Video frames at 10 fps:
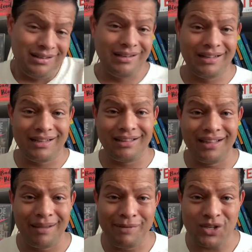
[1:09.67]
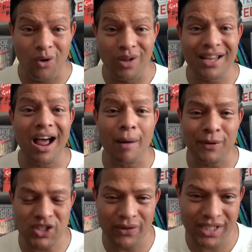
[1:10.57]
in the missed goal
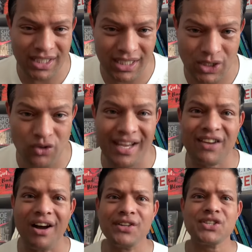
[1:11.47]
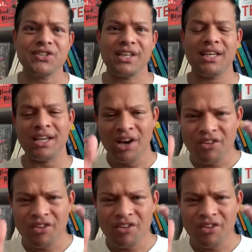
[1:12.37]
opportunity to advance to the